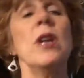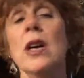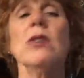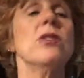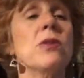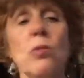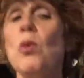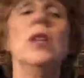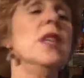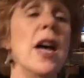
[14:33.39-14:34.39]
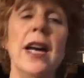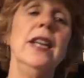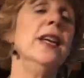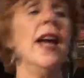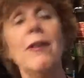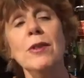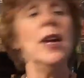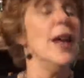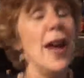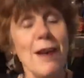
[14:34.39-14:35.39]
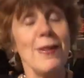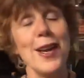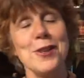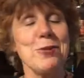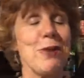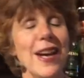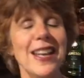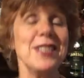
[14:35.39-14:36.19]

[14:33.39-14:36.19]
else one night and have that drink.